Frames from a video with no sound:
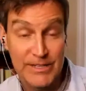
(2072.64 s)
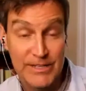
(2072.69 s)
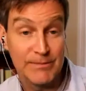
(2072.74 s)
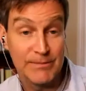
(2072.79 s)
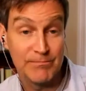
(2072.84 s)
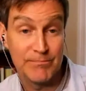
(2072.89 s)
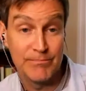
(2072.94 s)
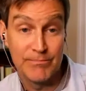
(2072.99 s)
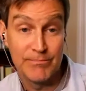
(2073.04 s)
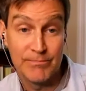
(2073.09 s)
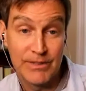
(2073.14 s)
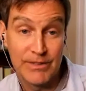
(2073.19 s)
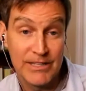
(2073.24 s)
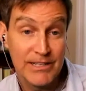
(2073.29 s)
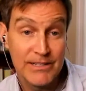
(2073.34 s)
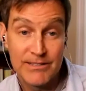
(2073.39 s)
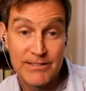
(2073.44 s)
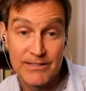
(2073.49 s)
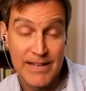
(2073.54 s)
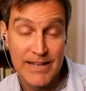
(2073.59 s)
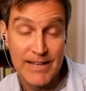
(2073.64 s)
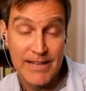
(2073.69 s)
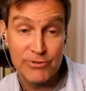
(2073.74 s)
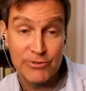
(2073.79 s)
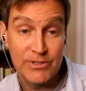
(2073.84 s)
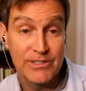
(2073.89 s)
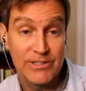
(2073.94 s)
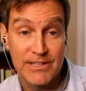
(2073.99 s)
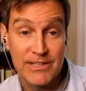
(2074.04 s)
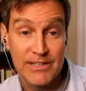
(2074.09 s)
it, leads
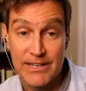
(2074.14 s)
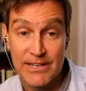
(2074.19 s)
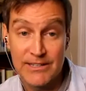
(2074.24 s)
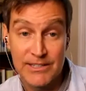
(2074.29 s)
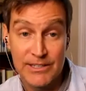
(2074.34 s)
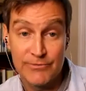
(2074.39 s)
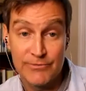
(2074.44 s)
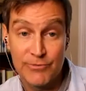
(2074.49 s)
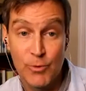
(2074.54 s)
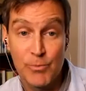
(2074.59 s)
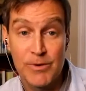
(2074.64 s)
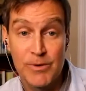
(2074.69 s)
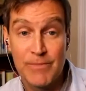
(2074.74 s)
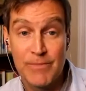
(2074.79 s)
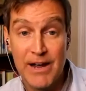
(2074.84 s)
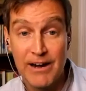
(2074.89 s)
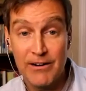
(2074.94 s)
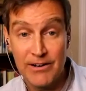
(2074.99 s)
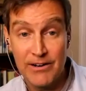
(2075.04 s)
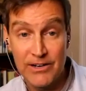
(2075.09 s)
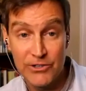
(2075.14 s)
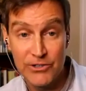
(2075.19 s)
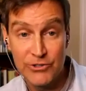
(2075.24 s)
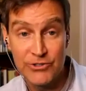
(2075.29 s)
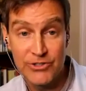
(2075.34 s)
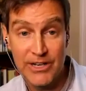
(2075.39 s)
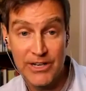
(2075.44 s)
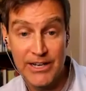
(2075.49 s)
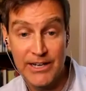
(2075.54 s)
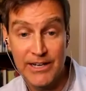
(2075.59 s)
naturally to the idea of open
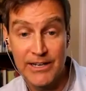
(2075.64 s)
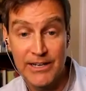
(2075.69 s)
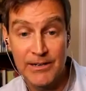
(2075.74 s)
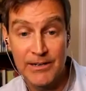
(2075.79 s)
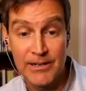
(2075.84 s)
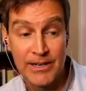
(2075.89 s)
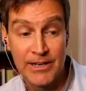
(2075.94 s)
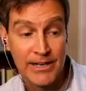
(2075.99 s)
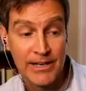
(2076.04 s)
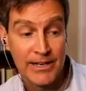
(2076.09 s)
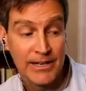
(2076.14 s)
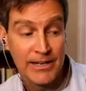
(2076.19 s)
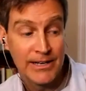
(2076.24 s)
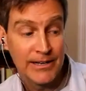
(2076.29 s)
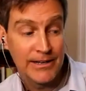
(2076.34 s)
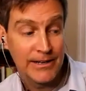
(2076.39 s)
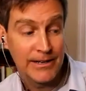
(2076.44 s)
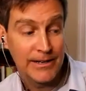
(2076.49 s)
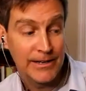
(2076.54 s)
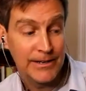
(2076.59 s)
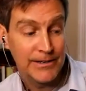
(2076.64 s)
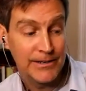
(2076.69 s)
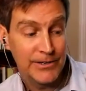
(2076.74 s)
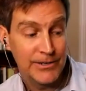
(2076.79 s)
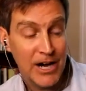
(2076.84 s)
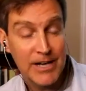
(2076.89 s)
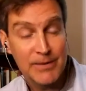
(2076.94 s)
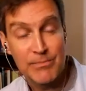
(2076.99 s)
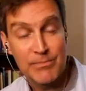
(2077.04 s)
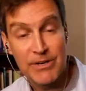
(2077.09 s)
marriage and uh,
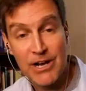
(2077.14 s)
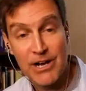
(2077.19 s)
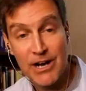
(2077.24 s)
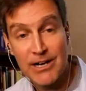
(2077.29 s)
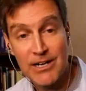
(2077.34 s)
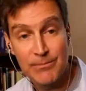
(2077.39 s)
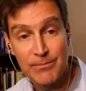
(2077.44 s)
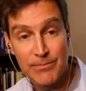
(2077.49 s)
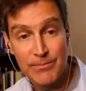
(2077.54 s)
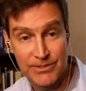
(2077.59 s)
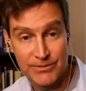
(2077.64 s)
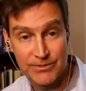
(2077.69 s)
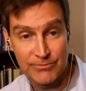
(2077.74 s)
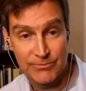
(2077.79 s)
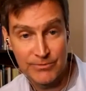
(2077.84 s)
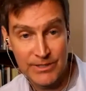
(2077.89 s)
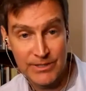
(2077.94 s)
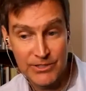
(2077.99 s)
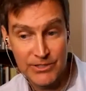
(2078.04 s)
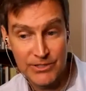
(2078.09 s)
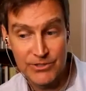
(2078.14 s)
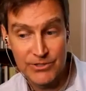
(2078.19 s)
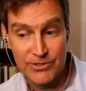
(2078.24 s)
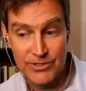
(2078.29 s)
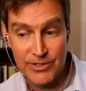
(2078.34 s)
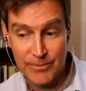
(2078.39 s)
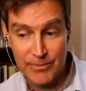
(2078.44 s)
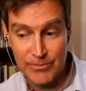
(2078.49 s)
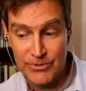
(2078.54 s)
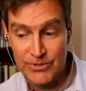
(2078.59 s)
non monogamous
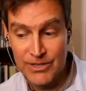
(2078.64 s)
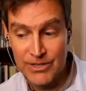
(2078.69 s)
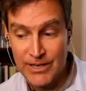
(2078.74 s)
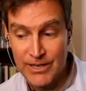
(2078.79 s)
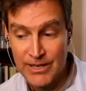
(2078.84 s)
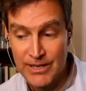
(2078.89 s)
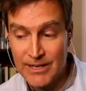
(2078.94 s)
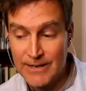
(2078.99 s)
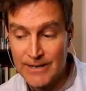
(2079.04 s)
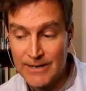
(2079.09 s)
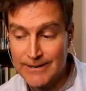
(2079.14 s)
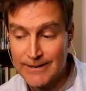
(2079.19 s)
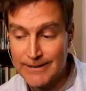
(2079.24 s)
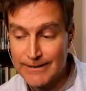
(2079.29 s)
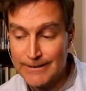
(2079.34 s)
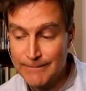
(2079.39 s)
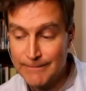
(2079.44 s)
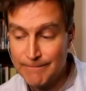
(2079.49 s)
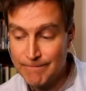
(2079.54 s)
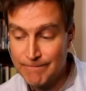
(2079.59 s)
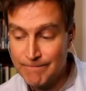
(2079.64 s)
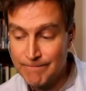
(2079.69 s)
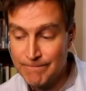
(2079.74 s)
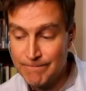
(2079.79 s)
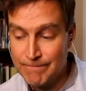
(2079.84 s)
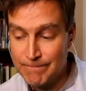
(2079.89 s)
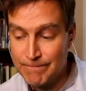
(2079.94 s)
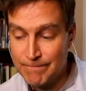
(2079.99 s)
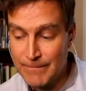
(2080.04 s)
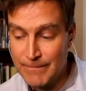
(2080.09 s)
relationships. Um,
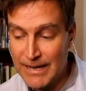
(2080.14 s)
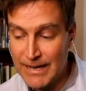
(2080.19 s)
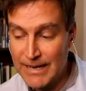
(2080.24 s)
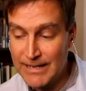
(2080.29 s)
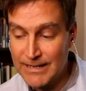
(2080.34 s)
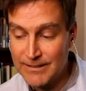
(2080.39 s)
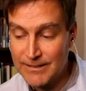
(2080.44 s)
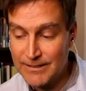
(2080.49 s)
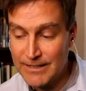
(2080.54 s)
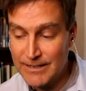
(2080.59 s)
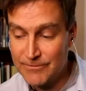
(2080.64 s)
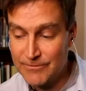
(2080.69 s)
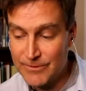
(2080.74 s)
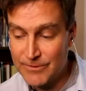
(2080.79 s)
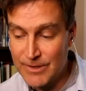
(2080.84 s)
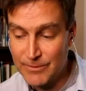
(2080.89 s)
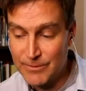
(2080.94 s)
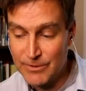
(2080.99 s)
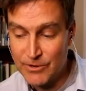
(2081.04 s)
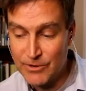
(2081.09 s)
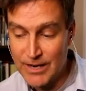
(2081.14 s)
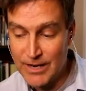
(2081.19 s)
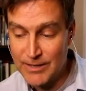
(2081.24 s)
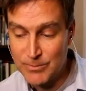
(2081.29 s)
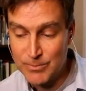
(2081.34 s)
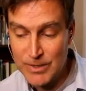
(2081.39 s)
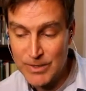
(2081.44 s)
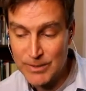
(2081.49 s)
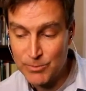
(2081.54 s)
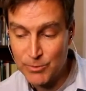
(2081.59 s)
I have come across
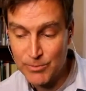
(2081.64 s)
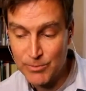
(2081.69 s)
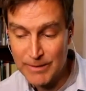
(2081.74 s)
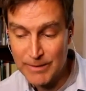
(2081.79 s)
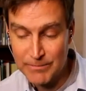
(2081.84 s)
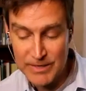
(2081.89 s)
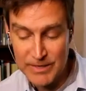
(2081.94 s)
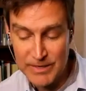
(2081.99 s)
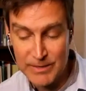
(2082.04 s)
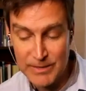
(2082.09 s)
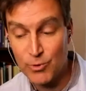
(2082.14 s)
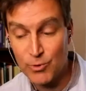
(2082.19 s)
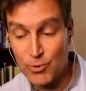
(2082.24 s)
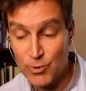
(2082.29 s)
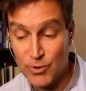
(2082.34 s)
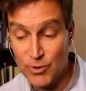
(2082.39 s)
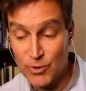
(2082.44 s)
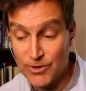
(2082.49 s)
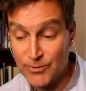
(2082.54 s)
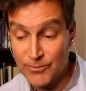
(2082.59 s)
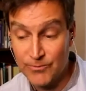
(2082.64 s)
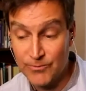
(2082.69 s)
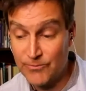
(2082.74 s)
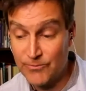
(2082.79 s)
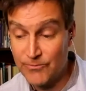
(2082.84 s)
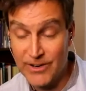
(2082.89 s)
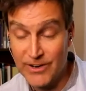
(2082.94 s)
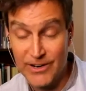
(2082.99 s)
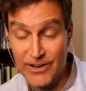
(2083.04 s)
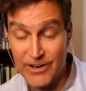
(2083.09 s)
people, met people who are
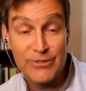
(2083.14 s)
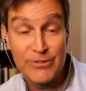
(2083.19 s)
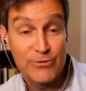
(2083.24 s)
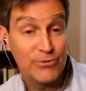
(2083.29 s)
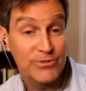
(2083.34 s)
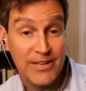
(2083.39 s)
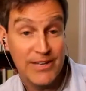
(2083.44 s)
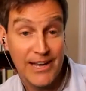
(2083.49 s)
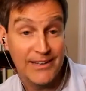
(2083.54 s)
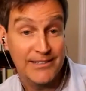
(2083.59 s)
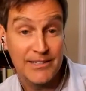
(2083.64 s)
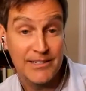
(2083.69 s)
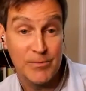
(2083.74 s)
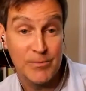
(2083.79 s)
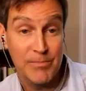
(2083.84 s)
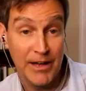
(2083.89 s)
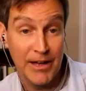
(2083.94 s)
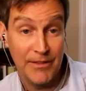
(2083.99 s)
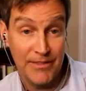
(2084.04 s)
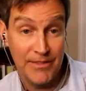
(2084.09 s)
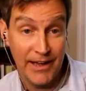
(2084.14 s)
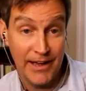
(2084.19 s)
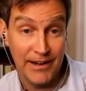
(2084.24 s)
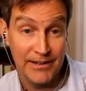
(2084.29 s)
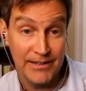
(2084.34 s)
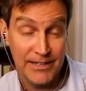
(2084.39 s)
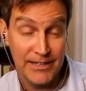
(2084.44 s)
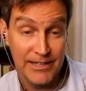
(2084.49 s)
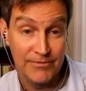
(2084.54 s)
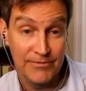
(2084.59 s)
very enthusiastic about that
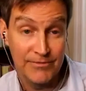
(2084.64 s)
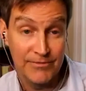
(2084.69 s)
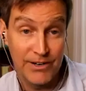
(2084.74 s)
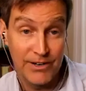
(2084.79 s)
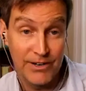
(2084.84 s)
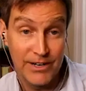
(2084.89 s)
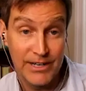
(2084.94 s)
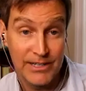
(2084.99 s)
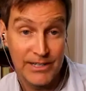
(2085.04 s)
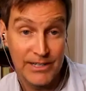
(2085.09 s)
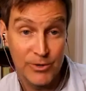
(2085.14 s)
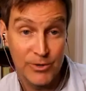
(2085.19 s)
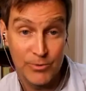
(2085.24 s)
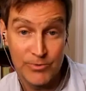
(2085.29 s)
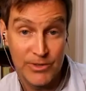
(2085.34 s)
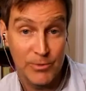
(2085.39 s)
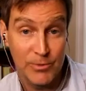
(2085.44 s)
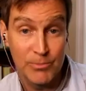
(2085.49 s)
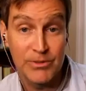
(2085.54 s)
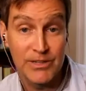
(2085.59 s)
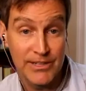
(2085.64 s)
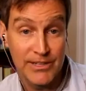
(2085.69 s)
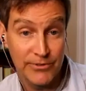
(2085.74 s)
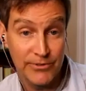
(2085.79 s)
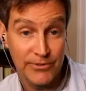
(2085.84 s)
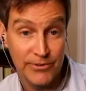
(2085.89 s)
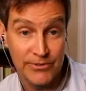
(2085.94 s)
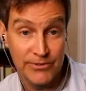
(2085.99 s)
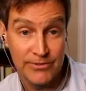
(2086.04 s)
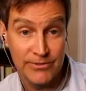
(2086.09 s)
and very, you know, they're
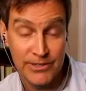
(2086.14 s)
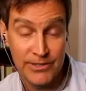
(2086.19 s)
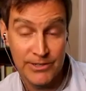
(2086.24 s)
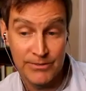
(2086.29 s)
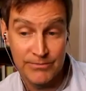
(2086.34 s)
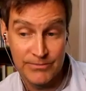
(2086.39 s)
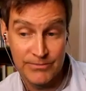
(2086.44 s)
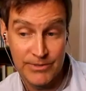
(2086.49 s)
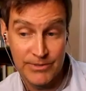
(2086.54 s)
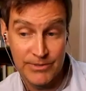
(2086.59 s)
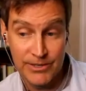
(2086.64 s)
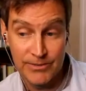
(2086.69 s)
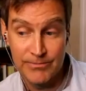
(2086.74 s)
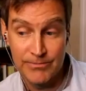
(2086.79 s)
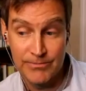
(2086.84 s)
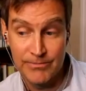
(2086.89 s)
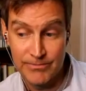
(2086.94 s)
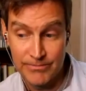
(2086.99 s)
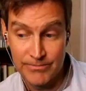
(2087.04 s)
believers, they're, they're